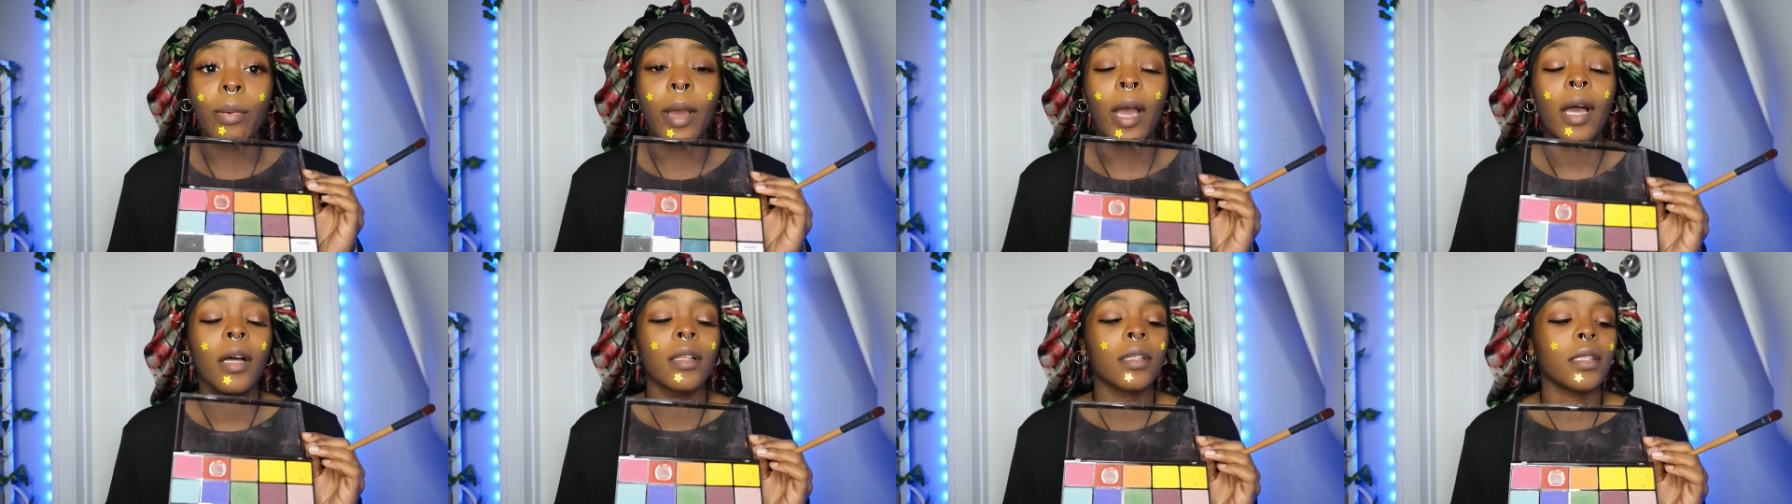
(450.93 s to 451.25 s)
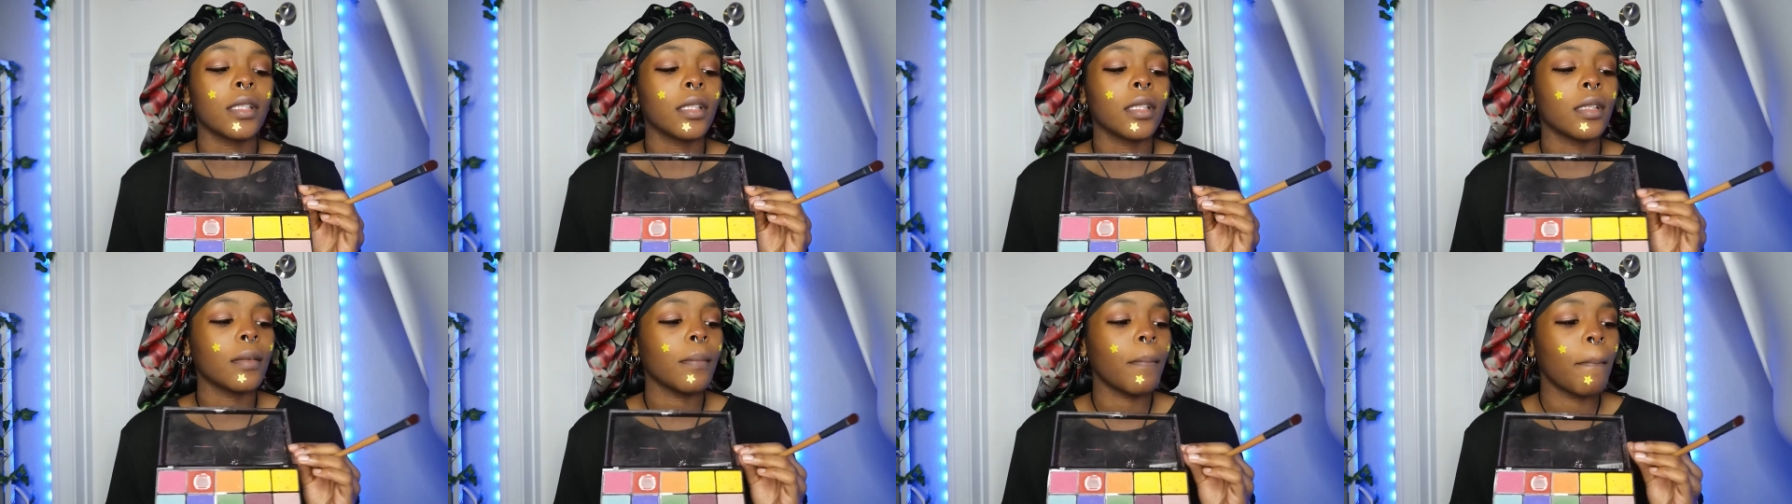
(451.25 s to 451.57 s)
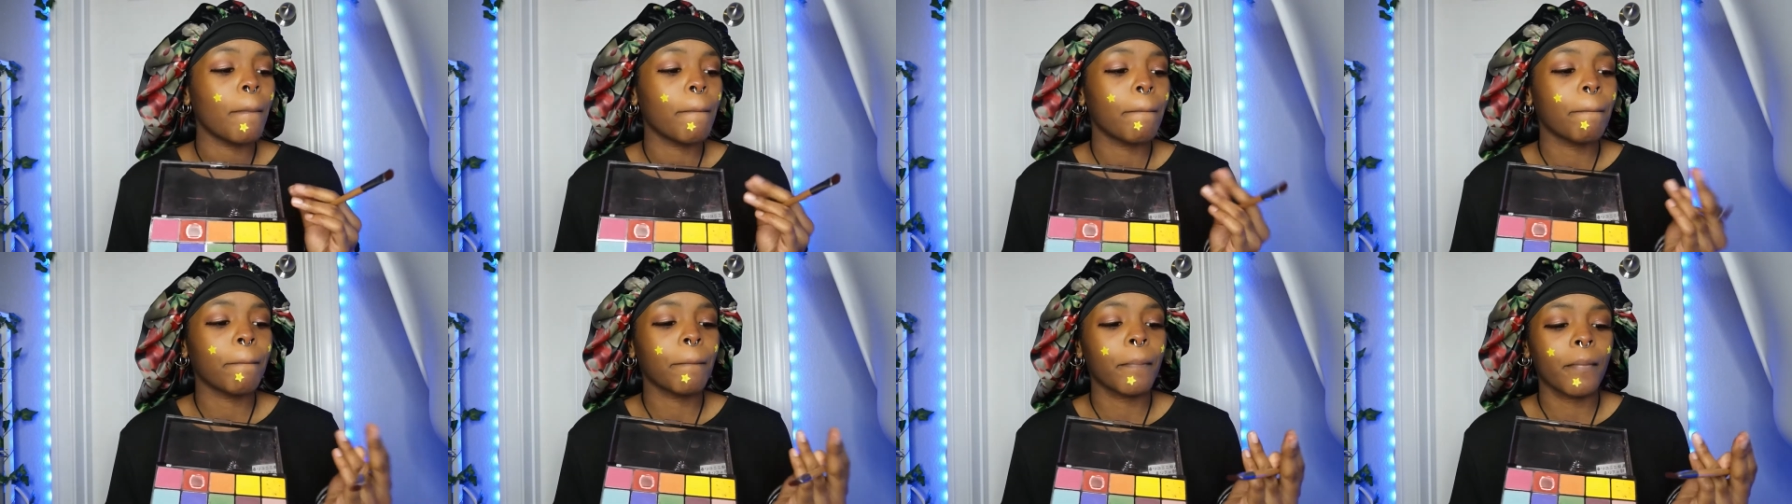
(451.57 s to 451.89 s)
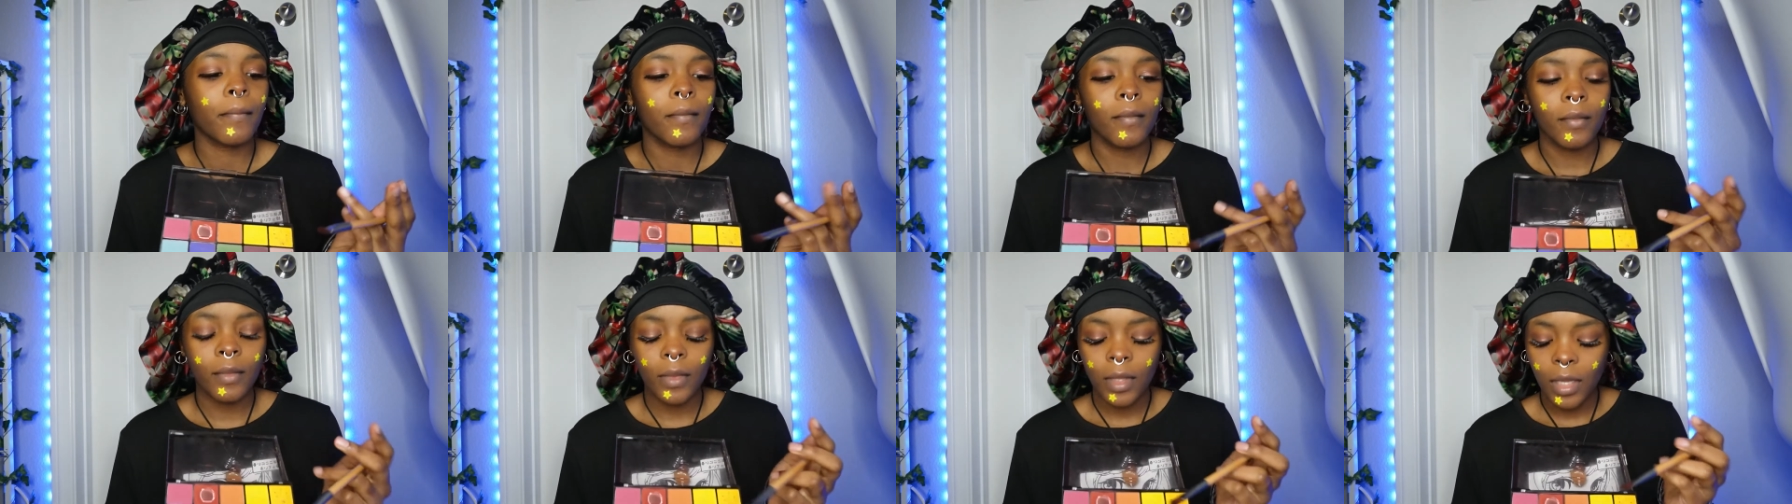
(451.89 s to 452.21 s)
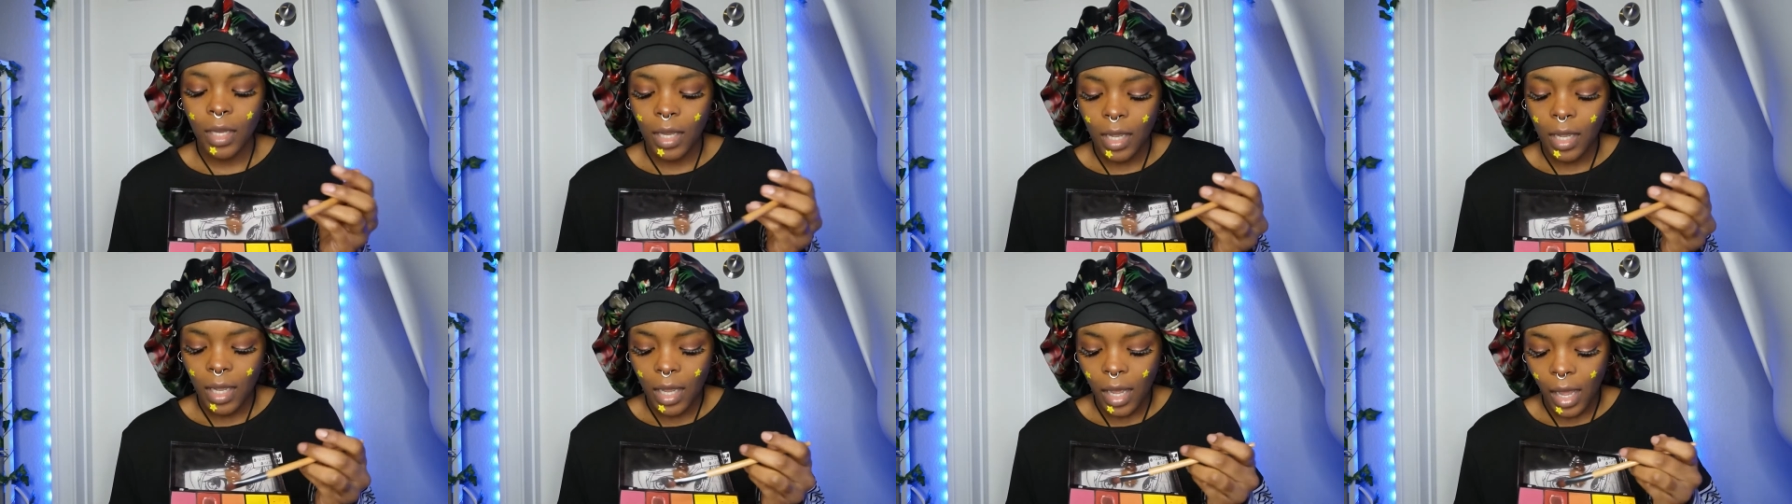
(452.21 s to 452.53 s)
palette.
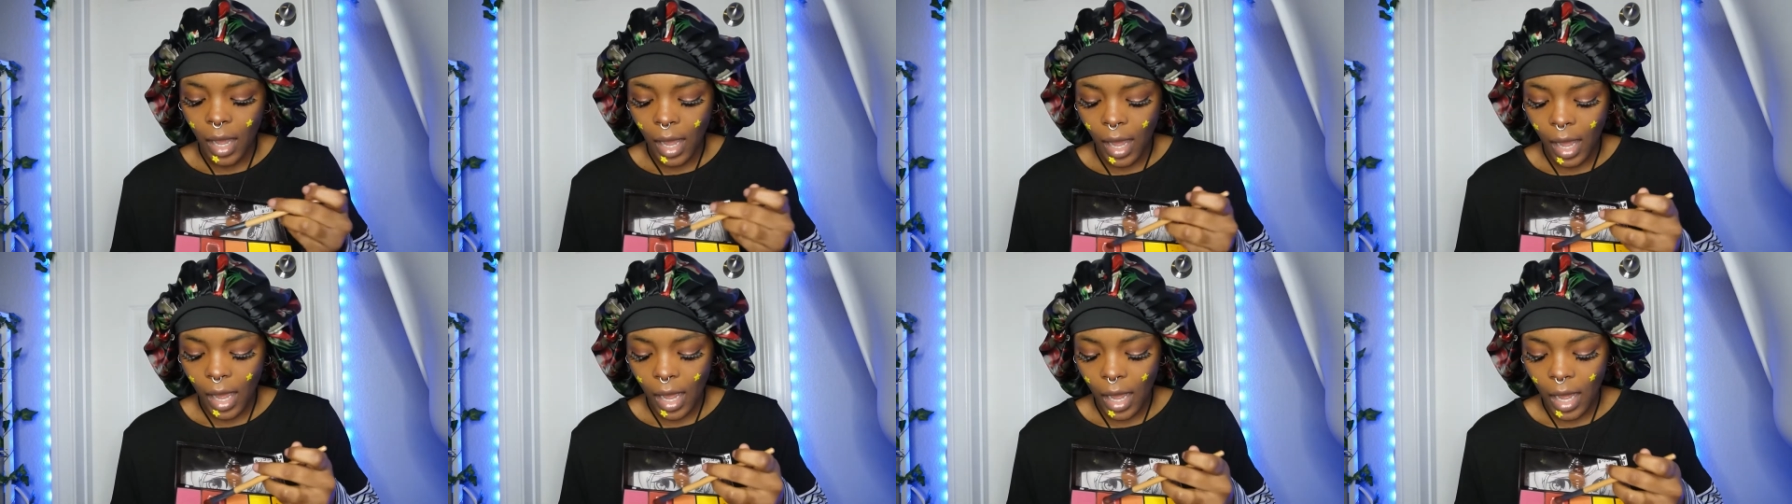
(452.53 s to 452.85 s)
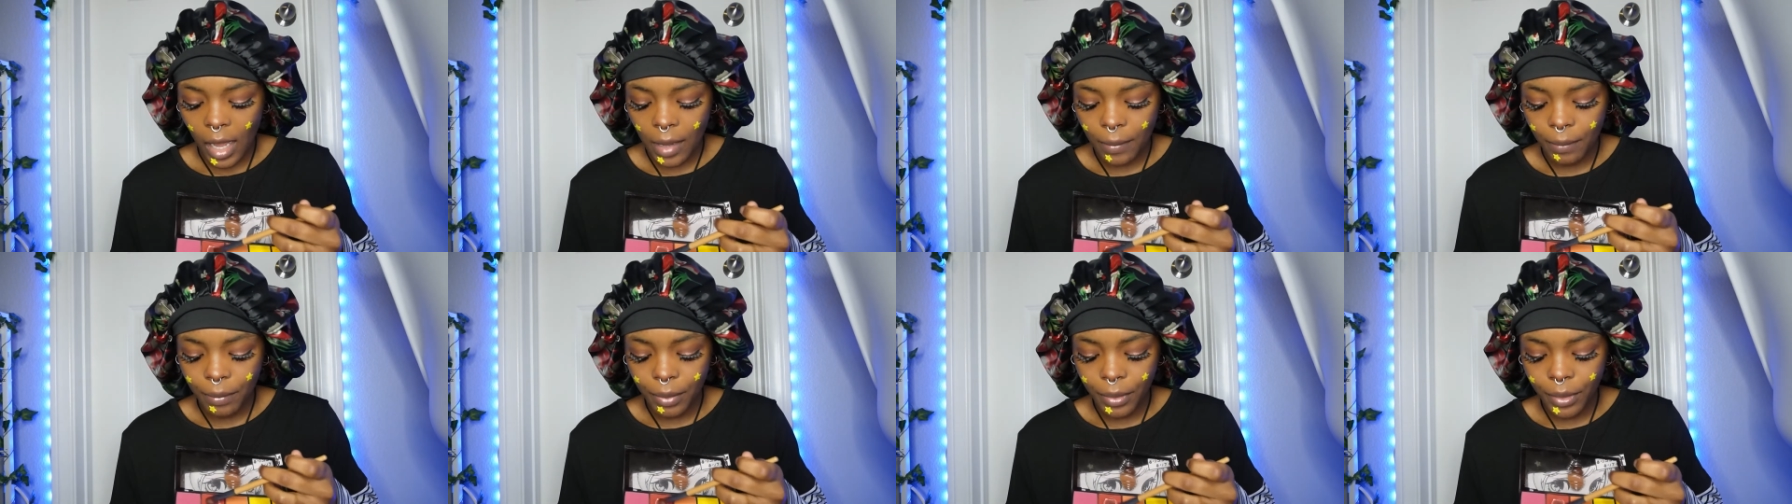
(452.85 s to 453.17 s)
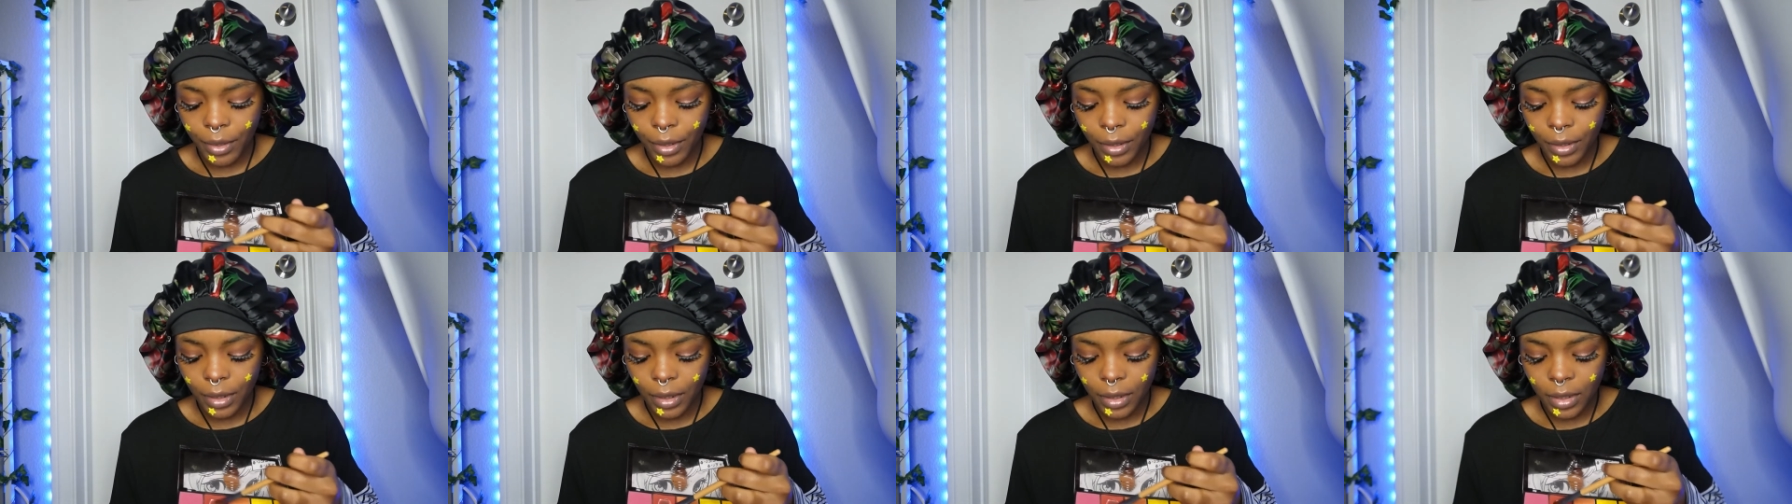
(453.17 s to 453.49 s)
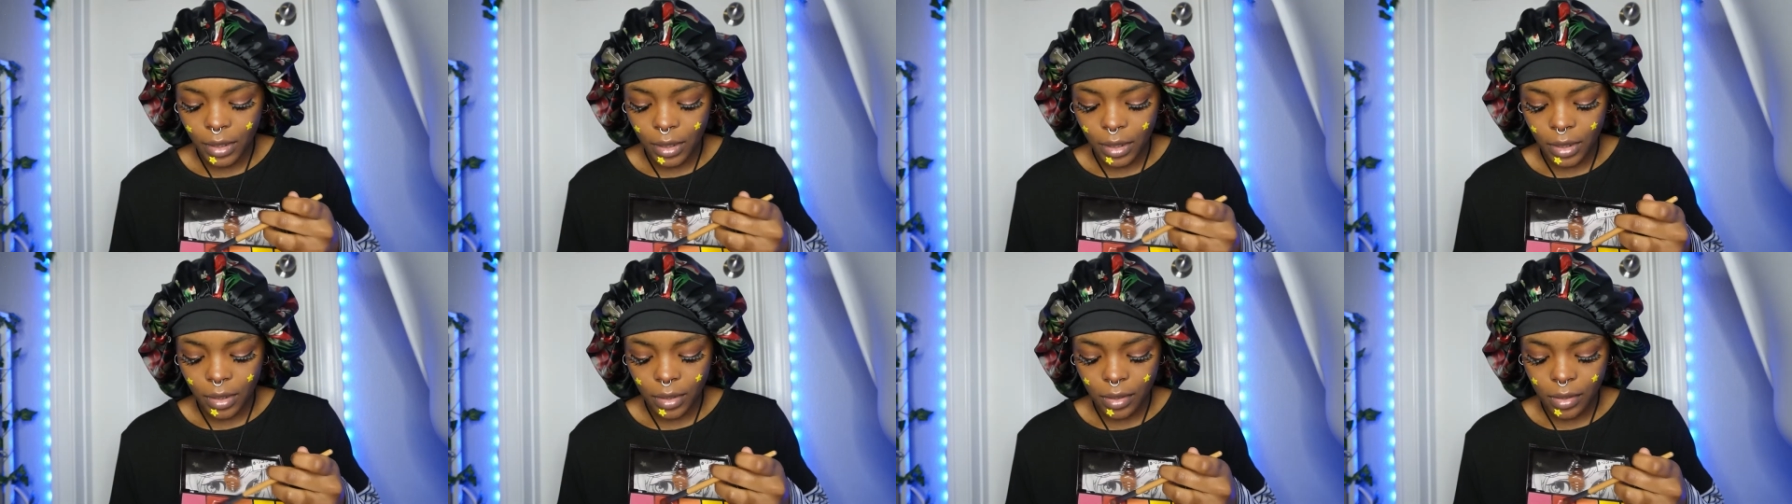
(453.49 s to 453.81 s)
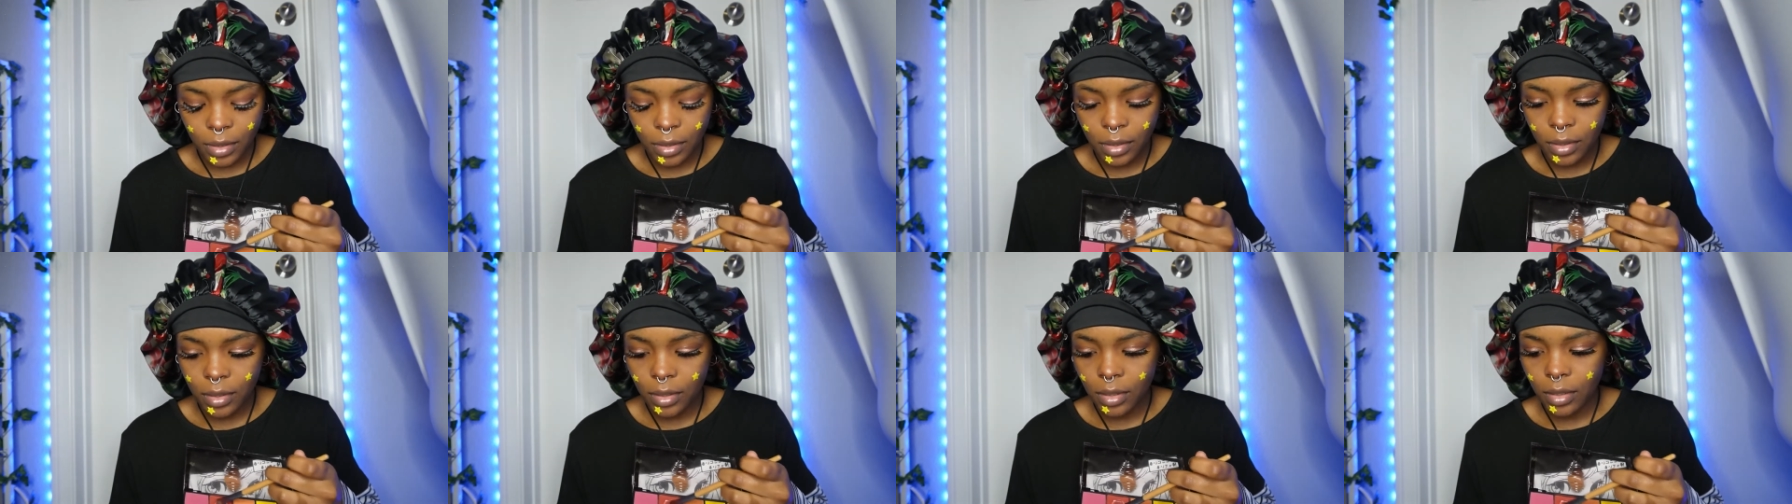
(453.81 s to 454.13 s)
I put
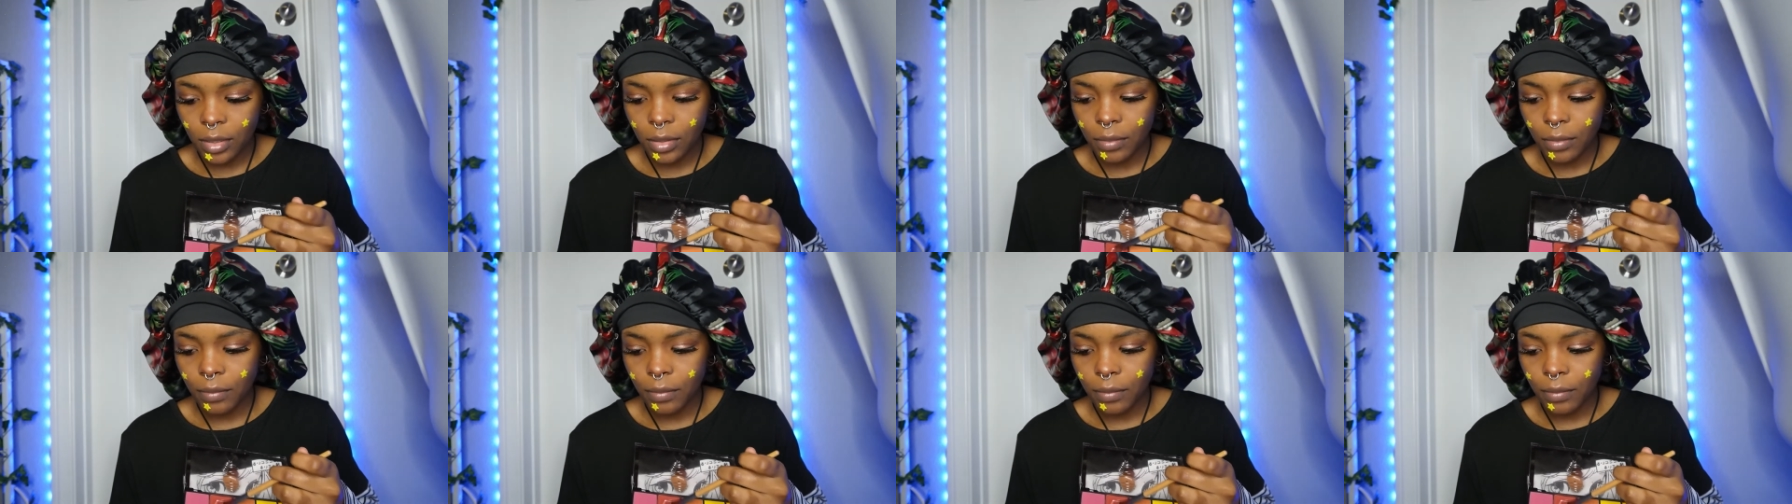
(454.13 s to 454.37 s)
this,